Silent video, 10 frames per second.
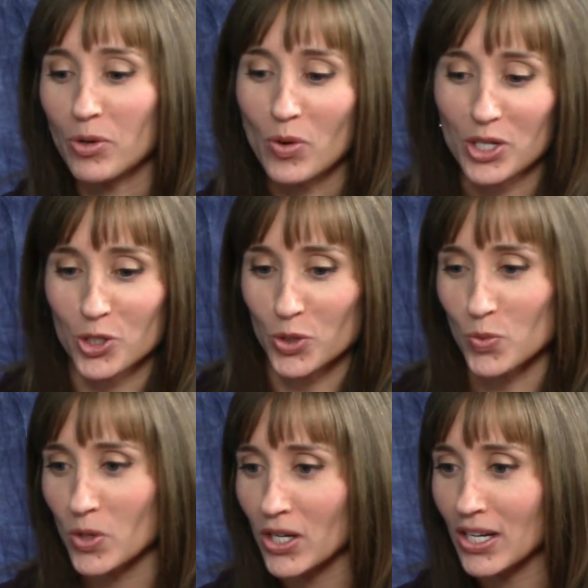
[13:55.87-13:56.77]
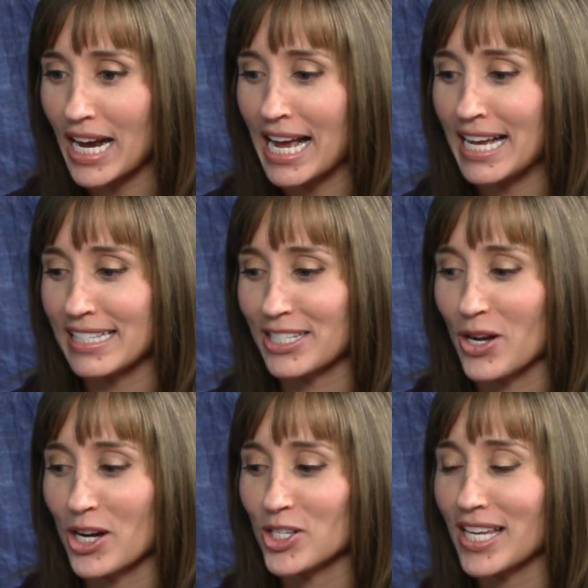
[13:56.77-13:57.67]
questions were asked, you
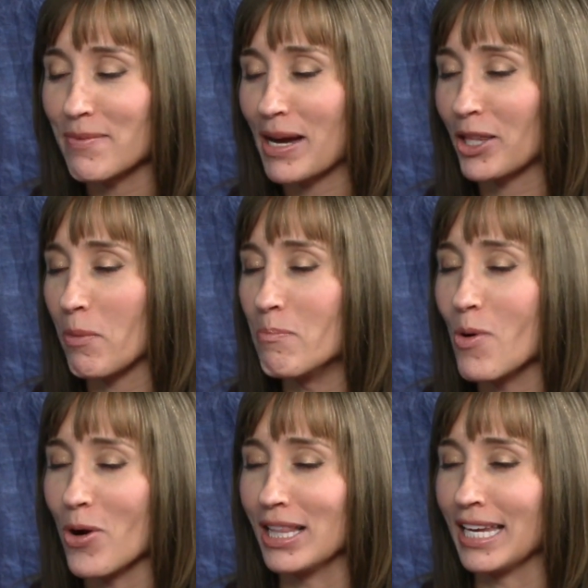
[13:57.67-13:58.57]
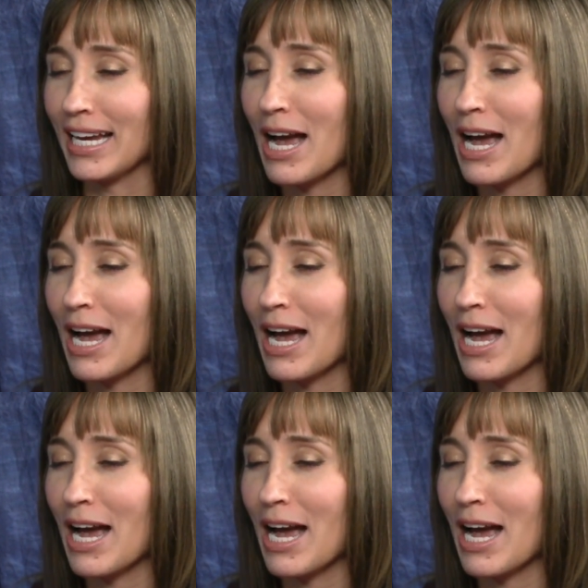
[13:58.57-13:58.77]
know, I just sat back there boiling.